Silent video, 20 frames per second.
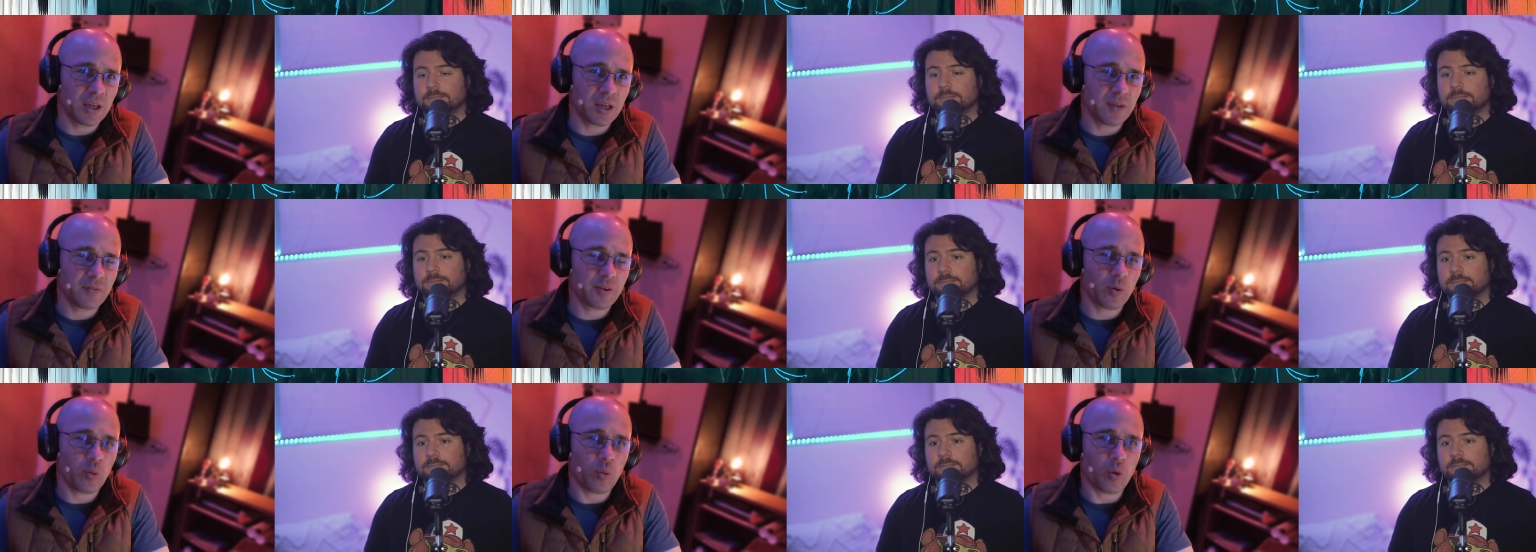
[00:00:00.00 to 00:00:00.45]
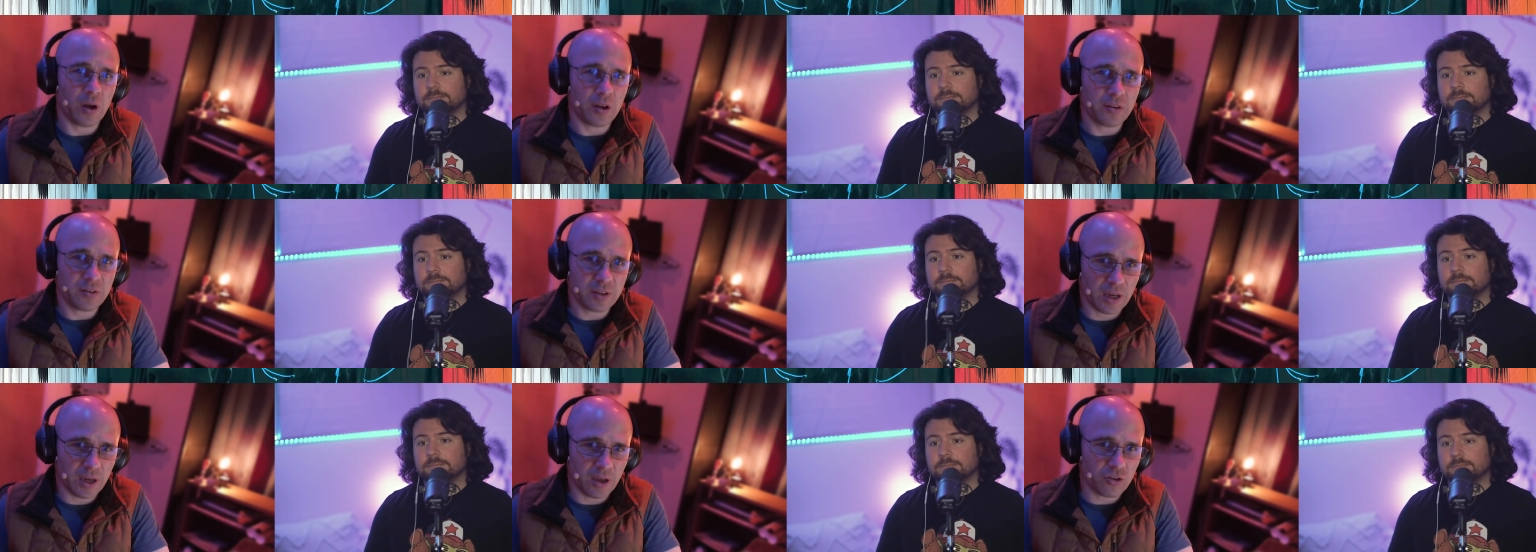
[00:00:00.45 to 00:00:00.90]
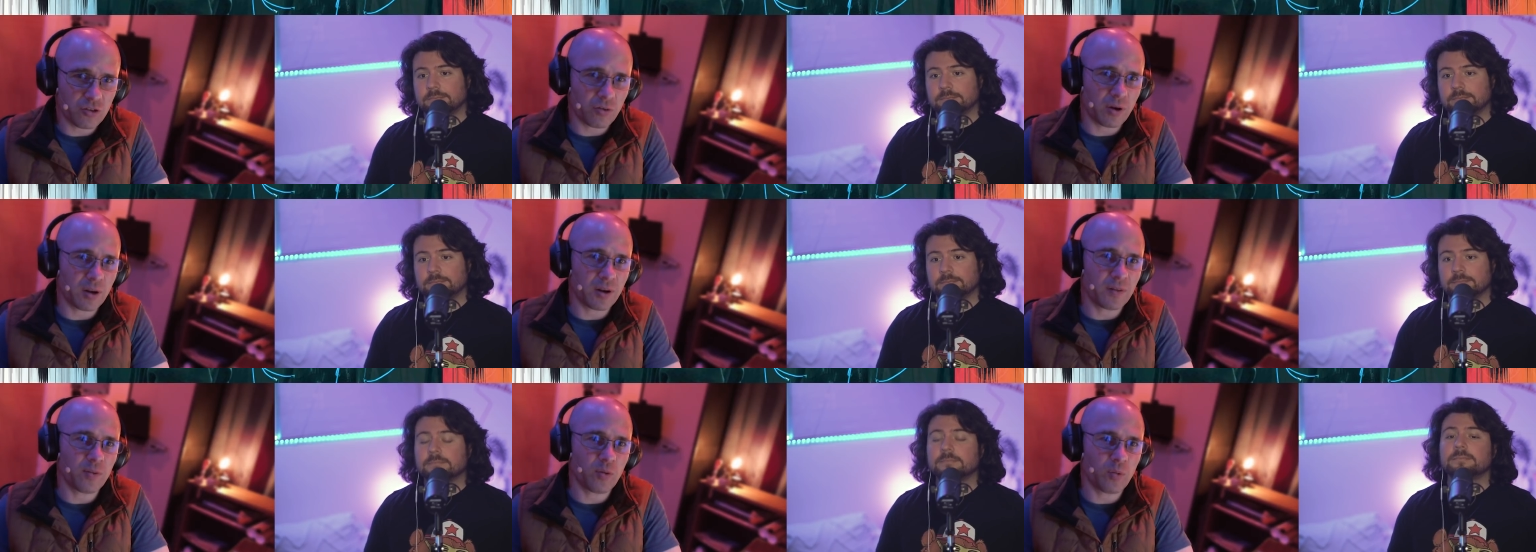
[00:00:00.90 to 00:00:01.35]
Speaker 1: if it was an
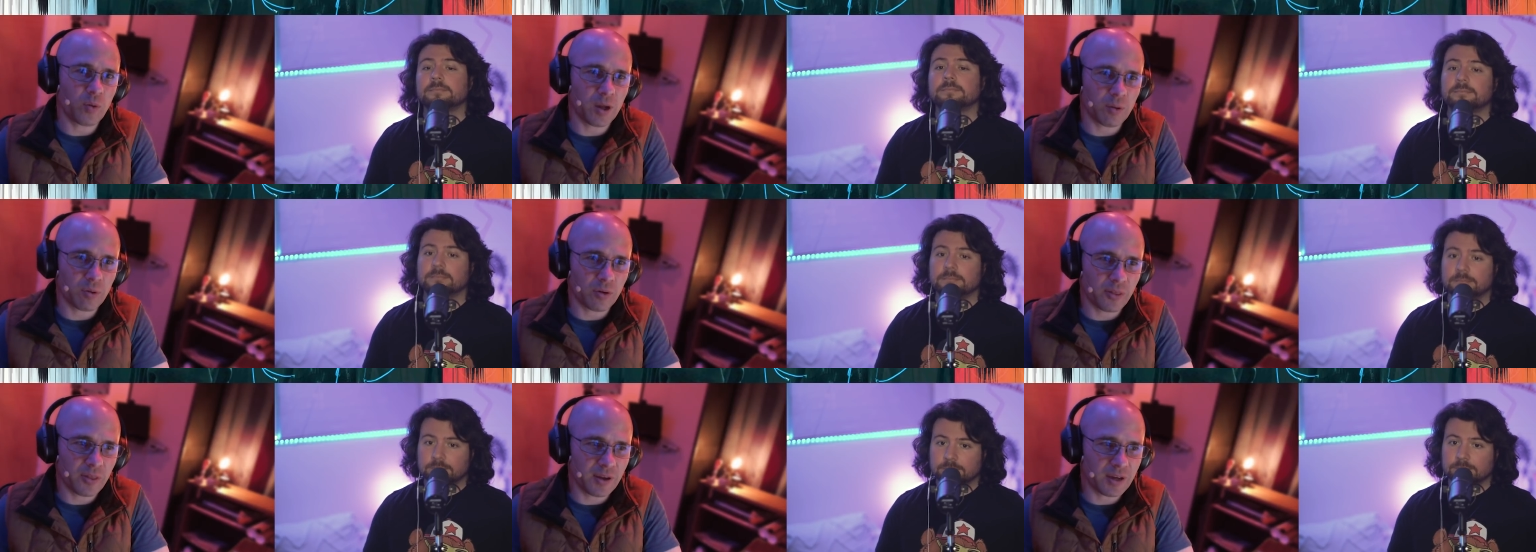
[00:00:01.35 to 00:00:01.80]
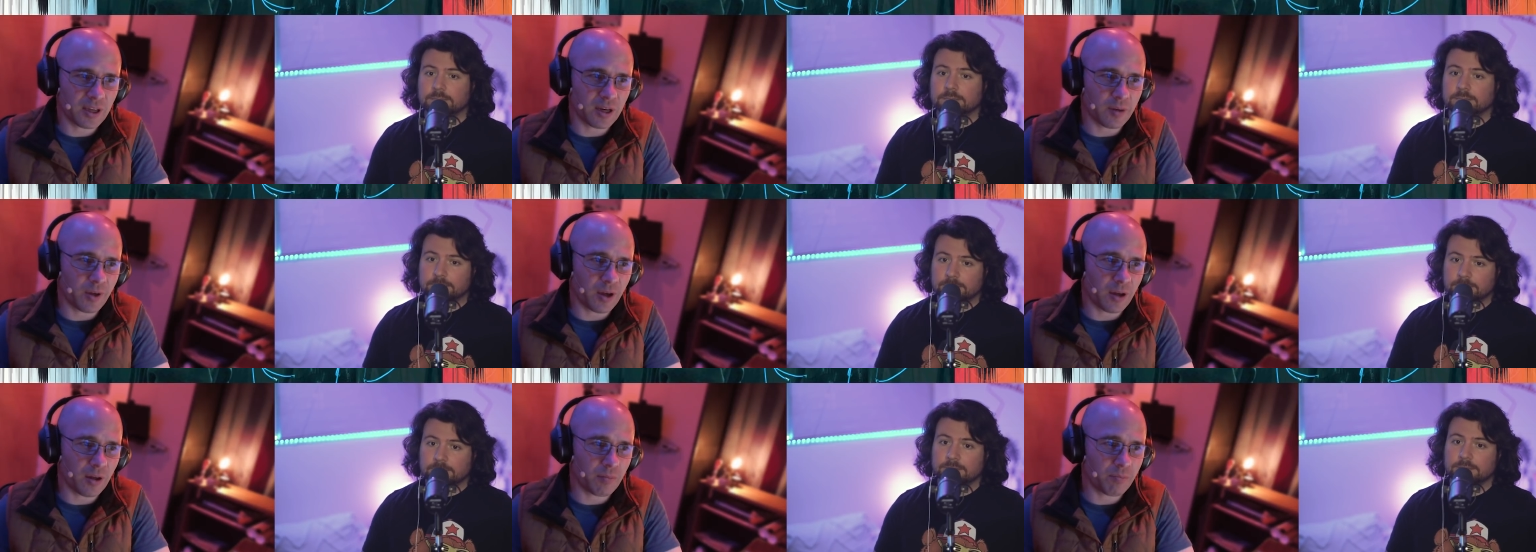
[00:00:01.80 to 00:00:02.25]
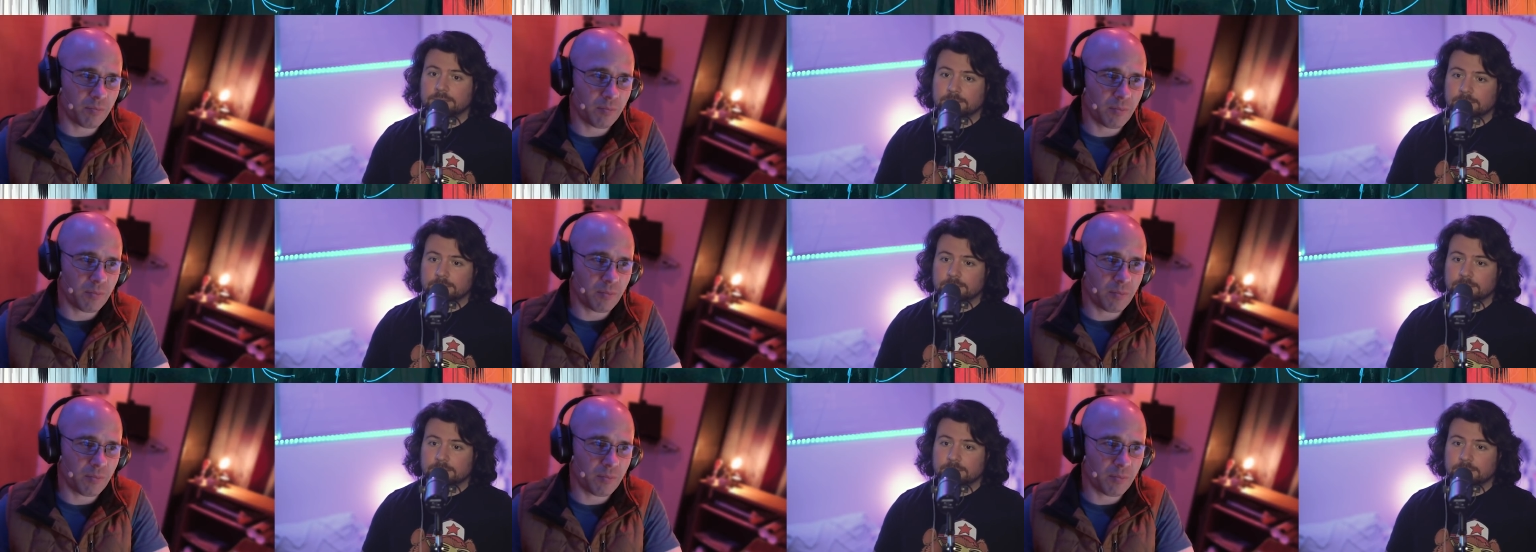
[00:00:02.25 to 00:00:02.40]
android in the way we're thinking about,